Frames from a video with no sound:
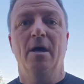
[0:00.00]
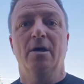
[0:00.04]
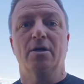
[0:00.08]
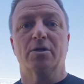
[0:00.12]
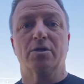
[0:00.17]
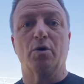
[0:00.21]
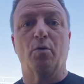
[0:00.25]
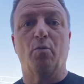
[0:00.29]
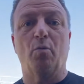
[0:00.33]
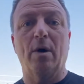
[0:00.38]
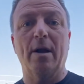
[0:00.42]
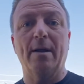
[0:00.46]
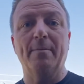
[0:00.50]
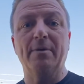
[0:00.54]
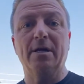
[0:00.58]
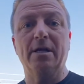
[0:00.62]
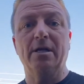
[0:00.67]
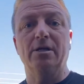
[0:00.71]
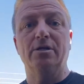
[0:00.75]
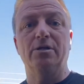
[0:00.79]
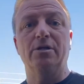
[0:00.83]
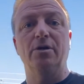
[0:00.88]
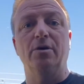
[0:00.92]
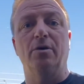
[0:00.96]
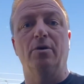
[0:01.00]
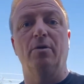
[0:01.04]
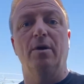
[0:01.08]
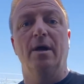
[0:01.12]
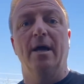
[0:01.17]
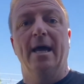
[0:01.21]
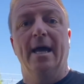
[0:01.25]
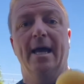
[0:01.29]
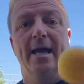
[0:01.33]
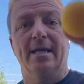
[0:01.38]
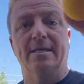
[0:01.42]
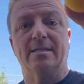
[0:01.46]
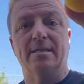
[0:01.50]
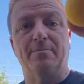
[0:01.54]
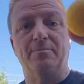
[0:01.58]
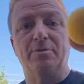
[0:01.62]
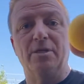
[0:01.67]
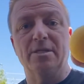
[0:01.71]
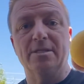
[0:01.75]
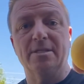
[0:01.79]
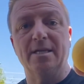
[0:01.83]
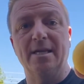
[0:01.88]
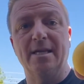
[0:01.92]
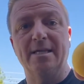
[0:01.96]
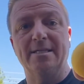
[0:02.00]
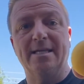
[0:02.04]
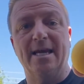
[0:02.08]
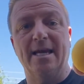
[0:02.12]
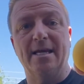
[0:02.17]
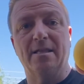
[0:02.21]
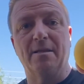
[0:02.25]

So what I'm gonna do is I'm just gonna take the